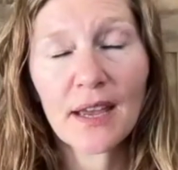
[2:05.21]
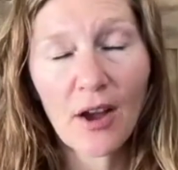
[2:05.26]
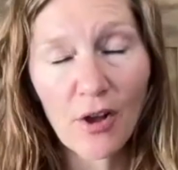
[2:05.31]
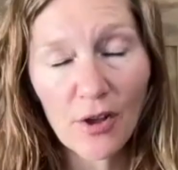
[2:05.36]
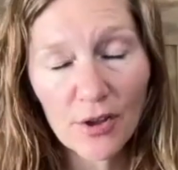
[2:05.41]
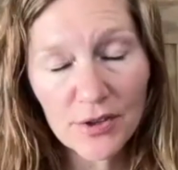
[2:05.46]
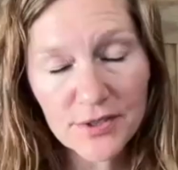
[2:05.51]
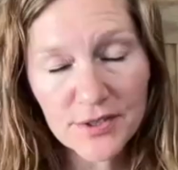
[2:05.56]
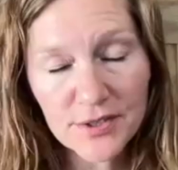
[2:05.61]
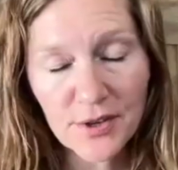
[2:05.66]

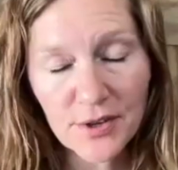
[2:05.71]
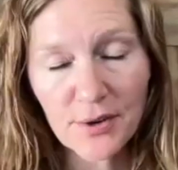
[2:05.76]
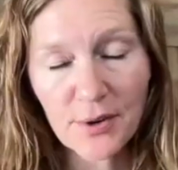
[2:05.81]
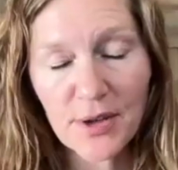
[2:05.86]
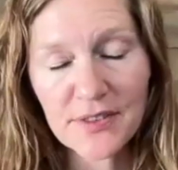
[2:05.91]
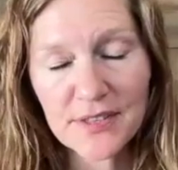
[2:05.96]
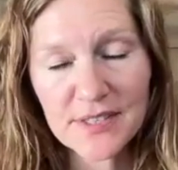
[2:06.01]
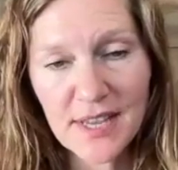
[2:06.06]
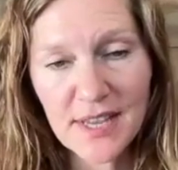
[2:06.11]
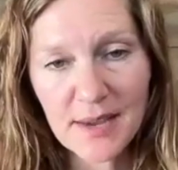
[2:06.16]
also,
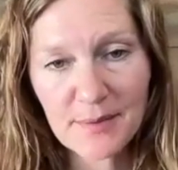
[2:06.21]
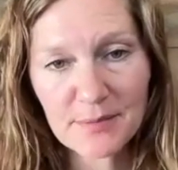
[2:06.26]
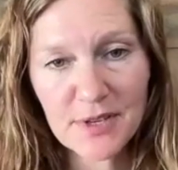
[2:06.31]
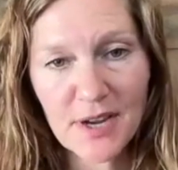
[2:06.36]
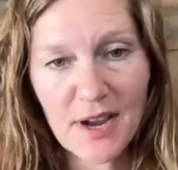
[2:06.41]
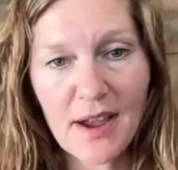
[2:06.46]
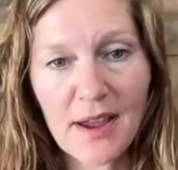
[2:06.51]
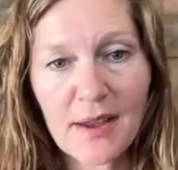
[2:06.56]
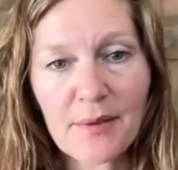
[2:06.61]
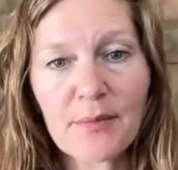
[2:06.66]
at the same
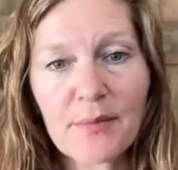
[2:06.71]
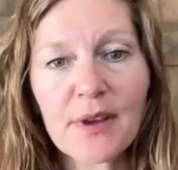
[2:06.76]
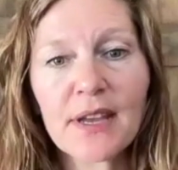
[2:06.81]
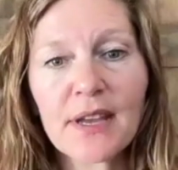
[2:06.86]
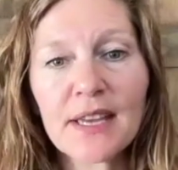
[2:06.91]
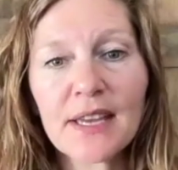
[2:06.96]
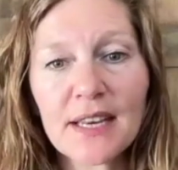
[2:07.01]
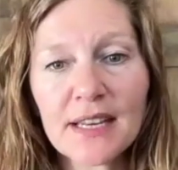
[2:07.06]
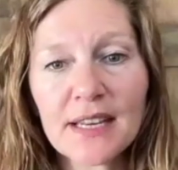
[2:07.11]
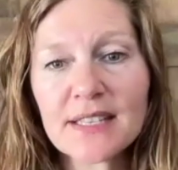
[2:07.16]
time,
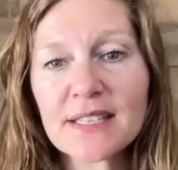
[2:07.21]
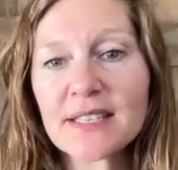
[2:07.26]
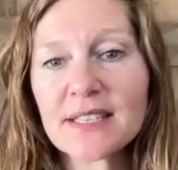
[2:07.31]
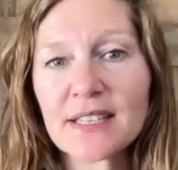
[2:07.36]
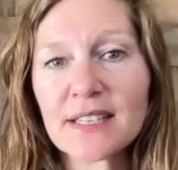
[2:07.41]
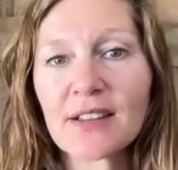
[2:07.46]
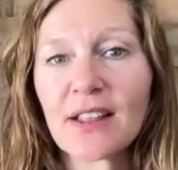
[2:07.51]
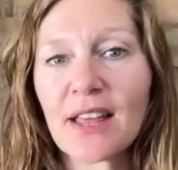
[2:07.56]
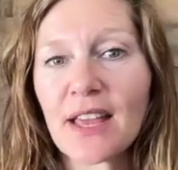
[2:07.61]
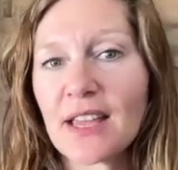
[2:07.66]
it is
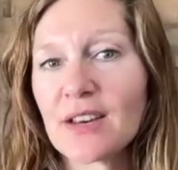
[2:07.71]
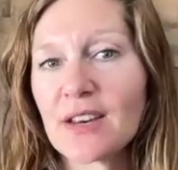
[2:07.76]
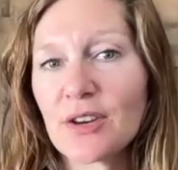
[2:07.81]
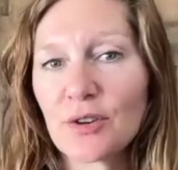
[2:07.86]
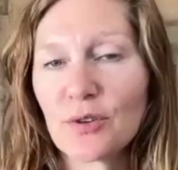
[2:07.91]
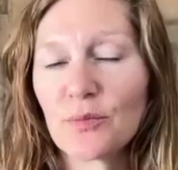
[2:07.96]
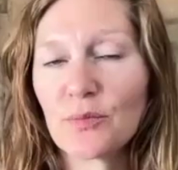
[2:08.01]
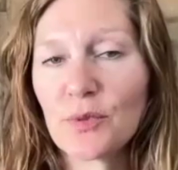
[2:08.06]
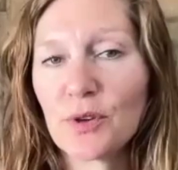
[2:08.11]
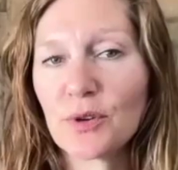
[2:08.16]
still a
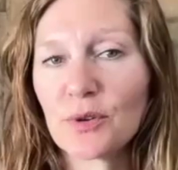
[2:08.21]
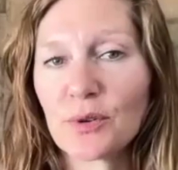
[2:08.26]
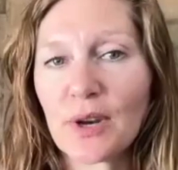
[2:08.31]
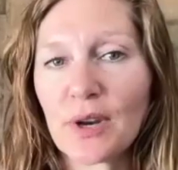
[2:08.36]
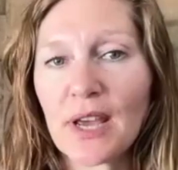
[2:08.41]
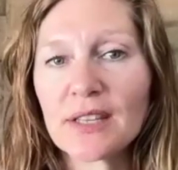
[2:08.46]
new moon.